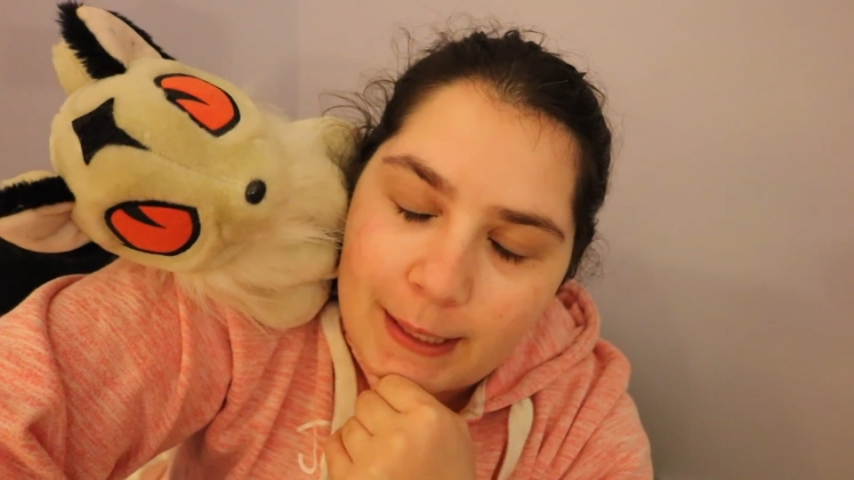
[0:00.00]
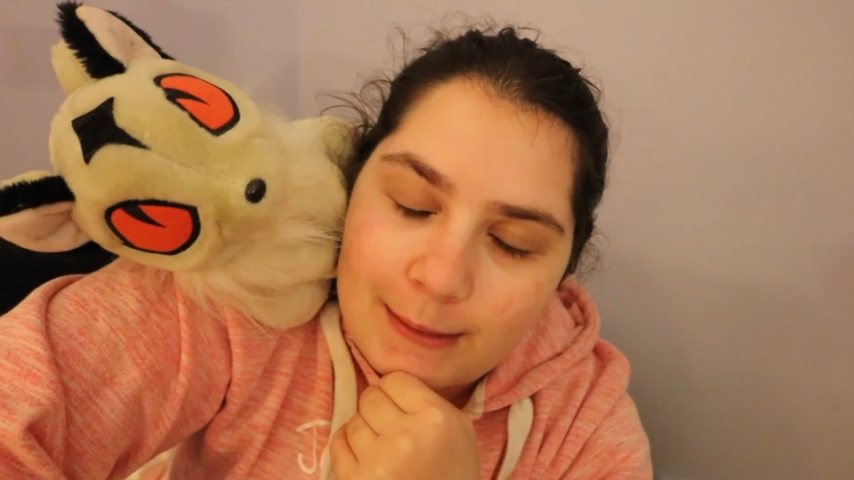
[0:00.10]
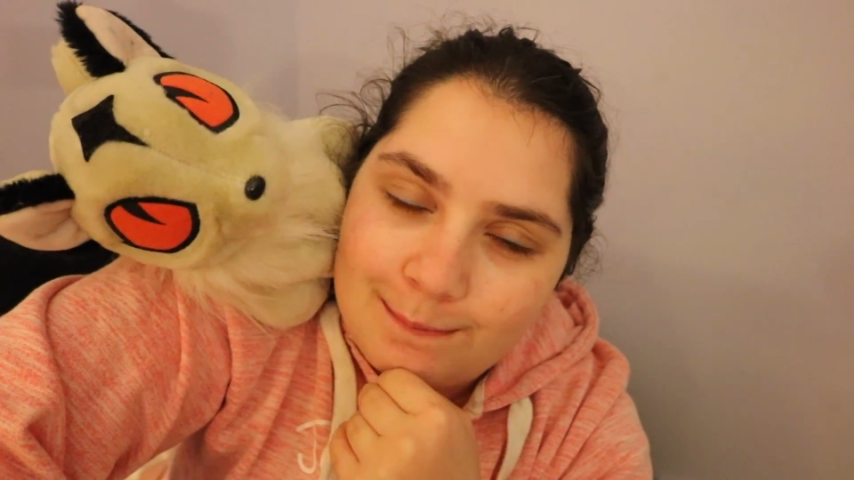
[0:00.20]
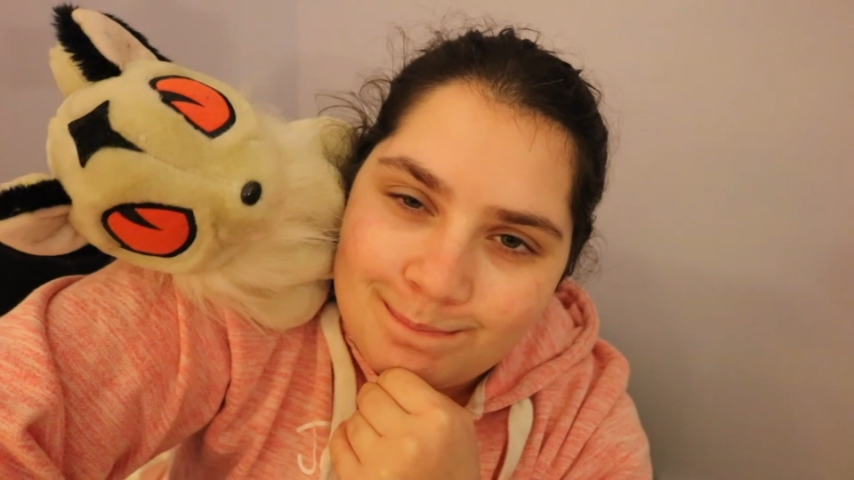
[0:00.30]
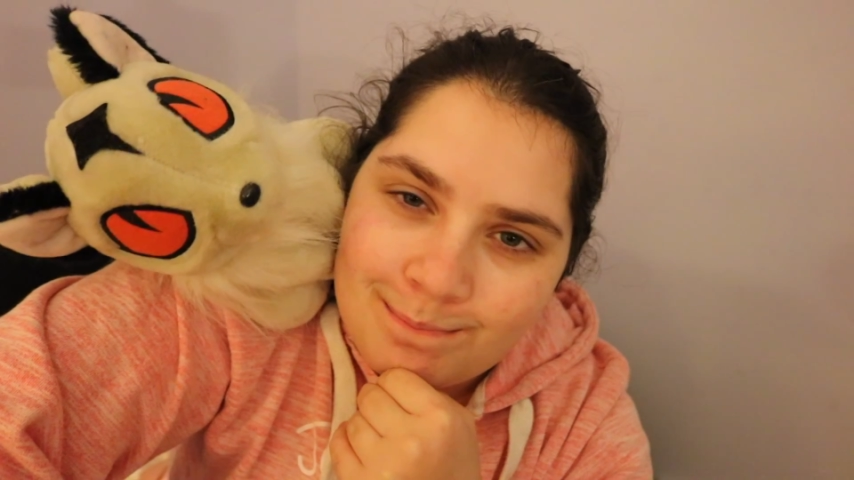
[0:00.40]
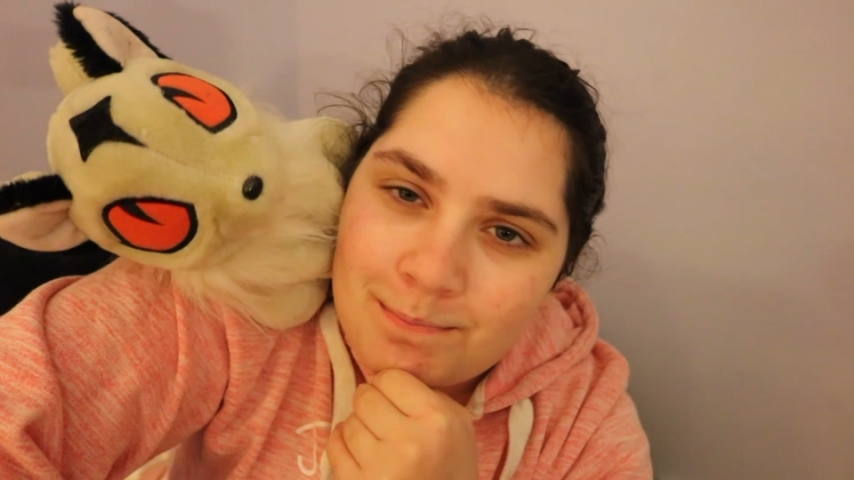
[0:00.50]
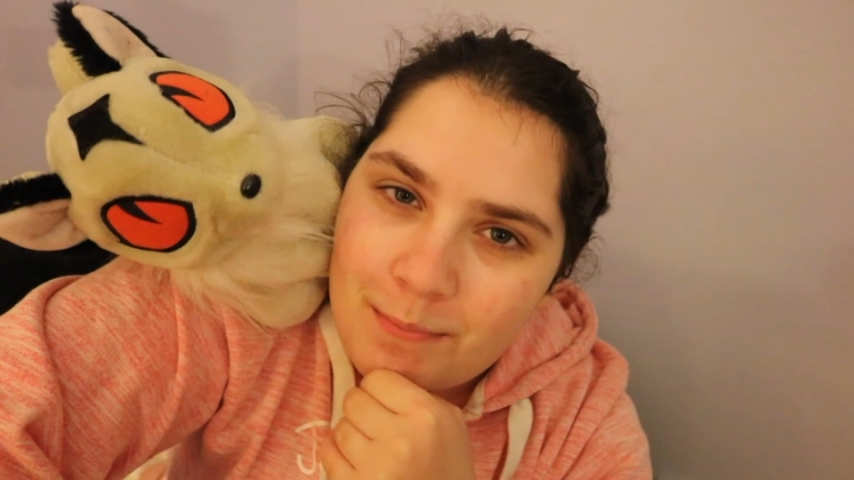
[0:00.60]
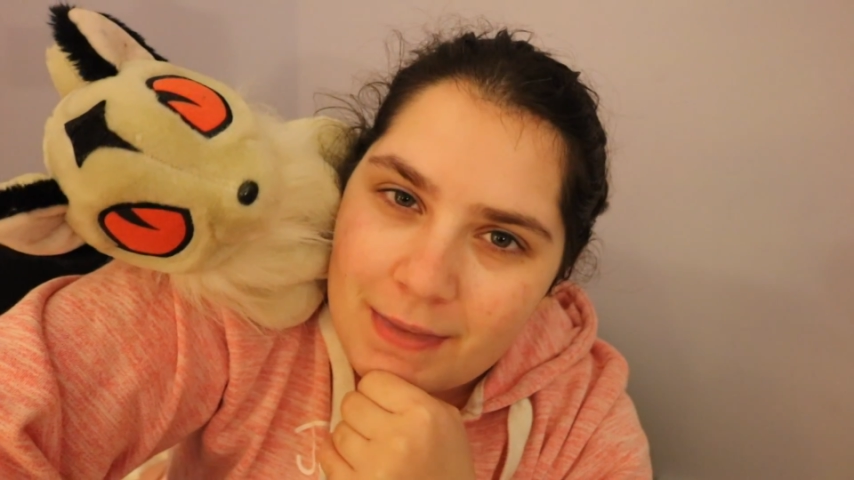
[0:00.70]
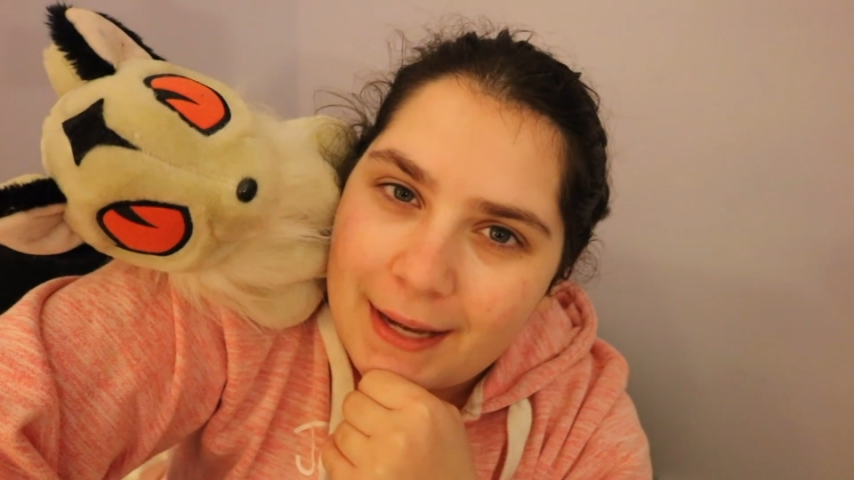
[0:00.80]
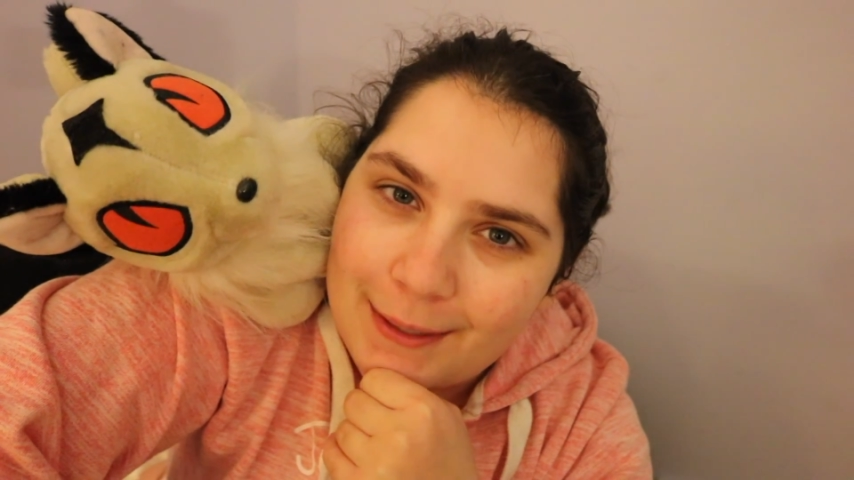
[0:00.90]
I can
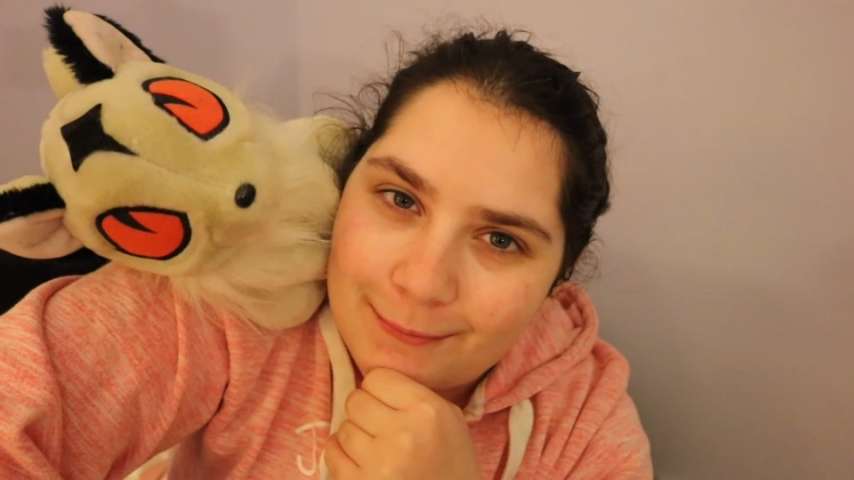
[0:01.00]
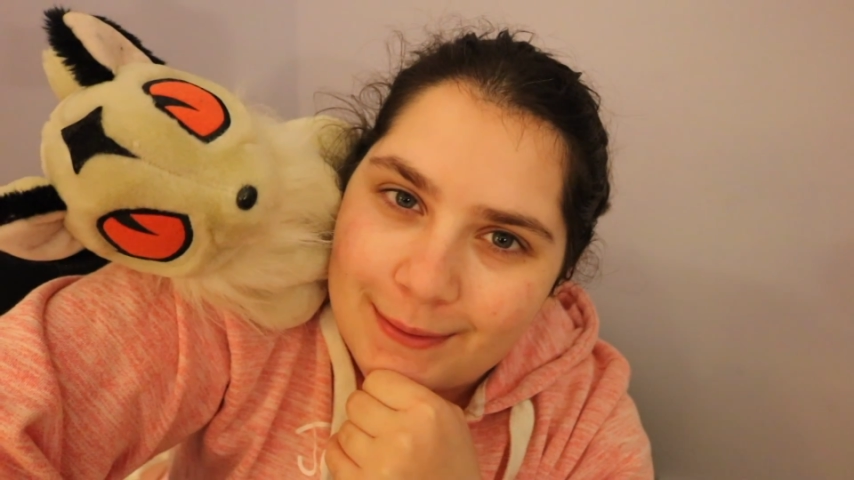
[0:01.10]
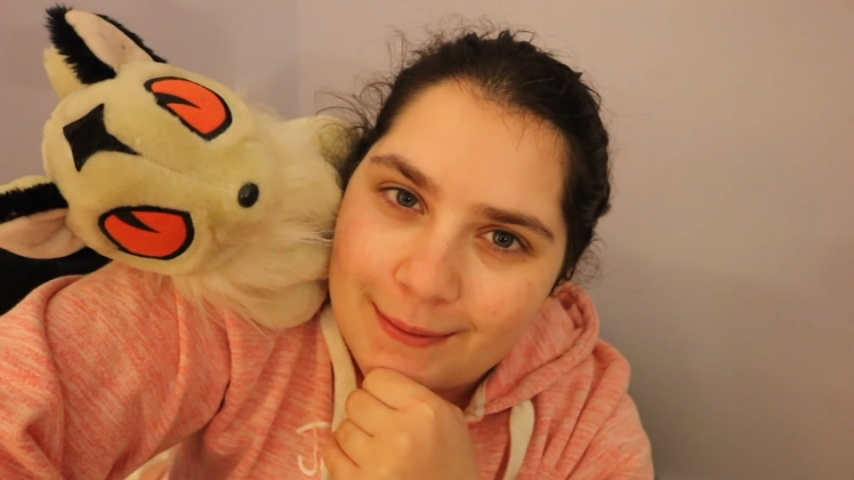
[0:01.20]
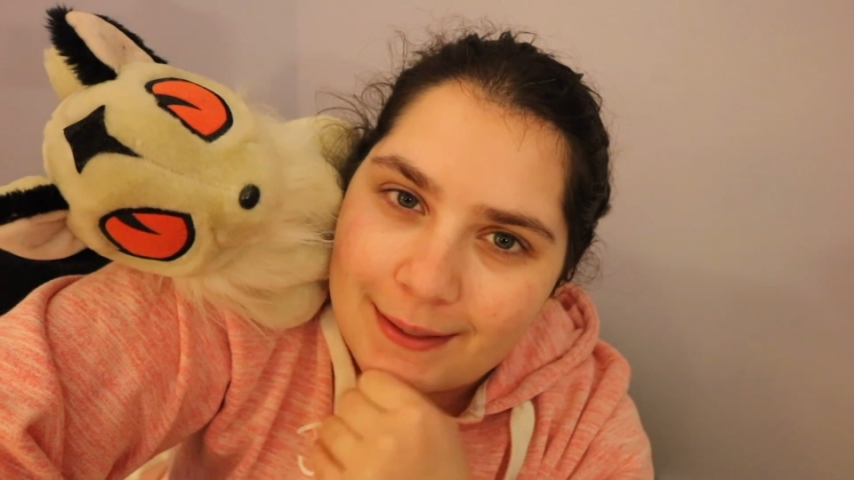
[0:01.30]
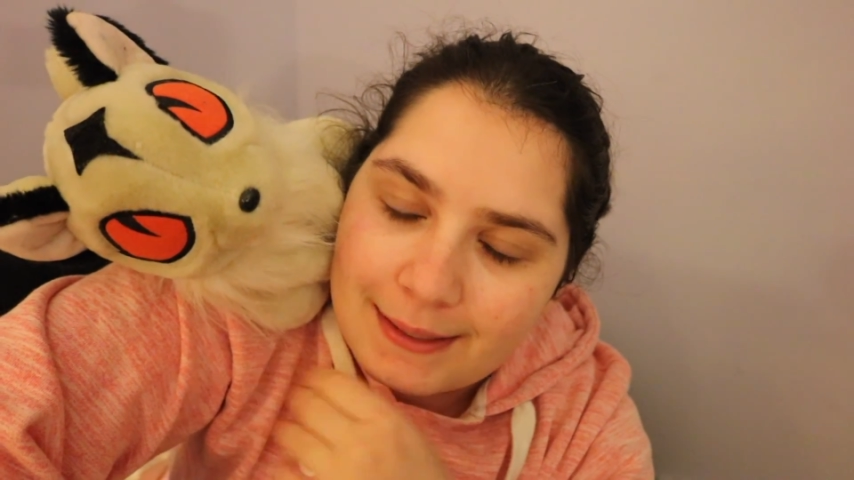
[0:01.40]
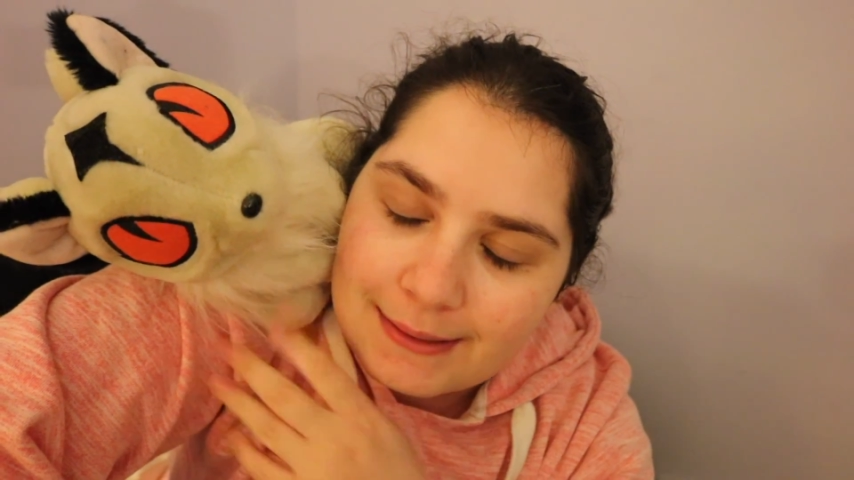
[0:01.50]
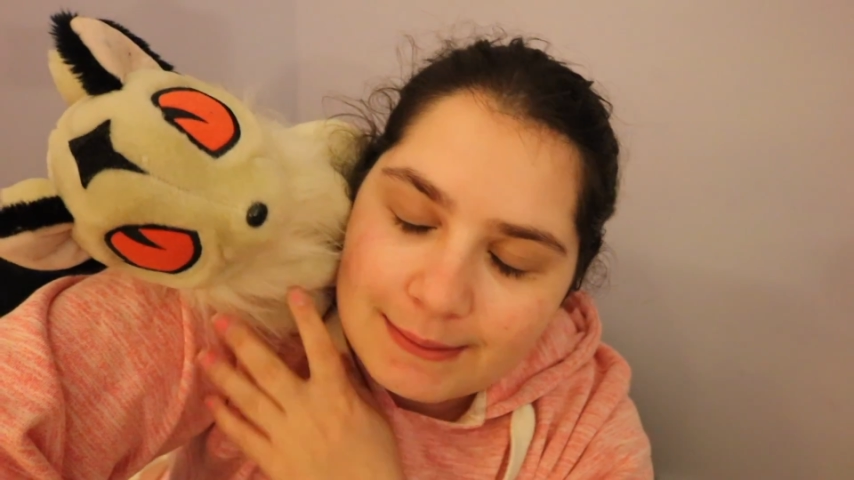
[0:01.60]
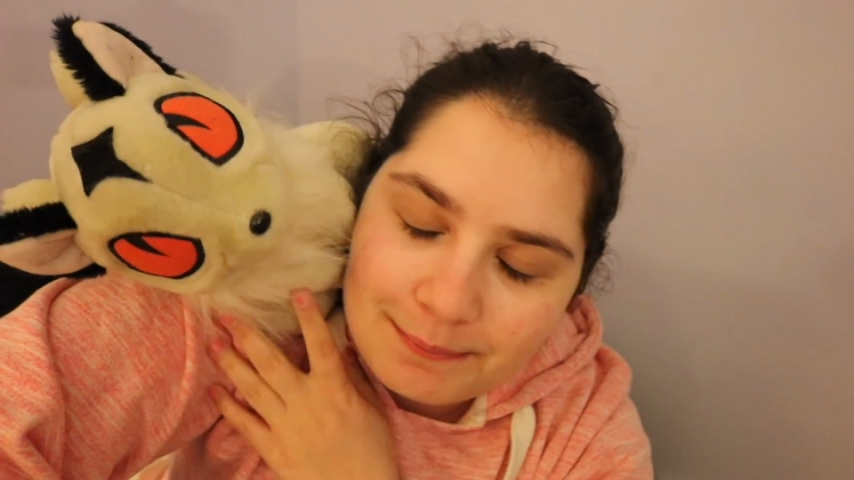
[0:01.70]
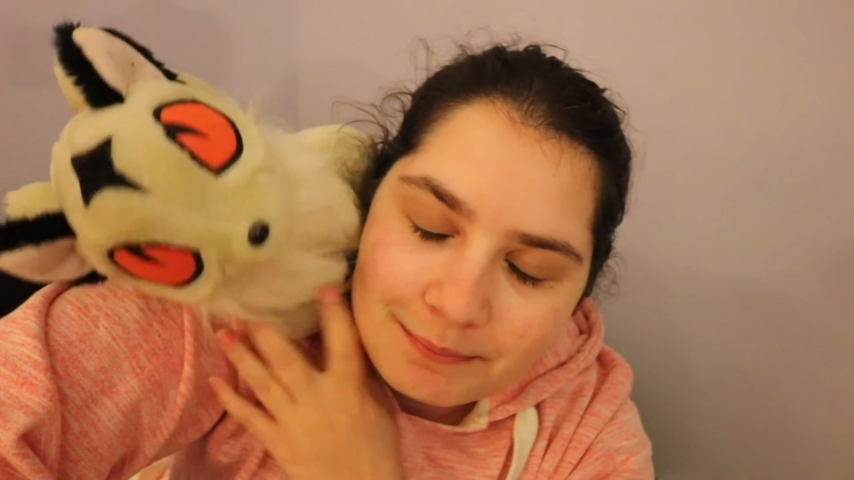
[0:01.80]
I can read their hands.